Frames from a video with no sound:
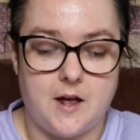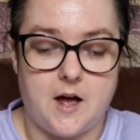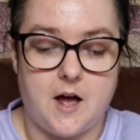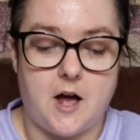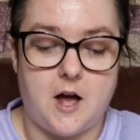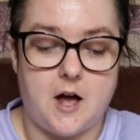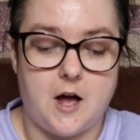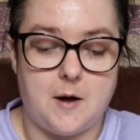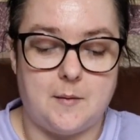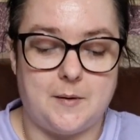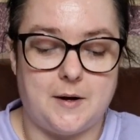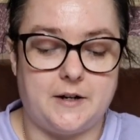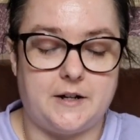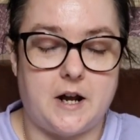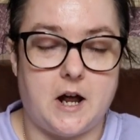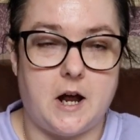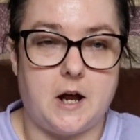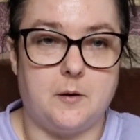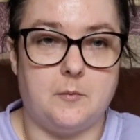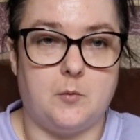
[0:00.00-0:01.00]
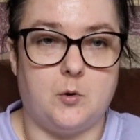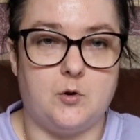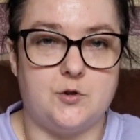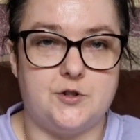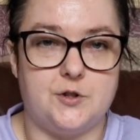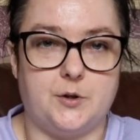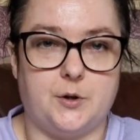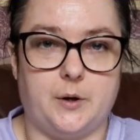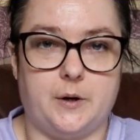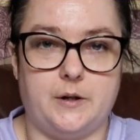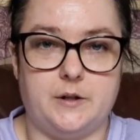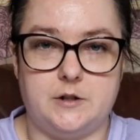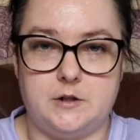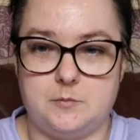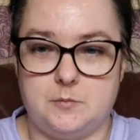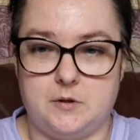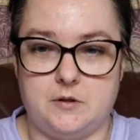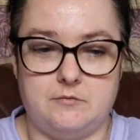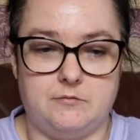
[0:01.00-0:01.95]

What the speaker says: And I'm also going to be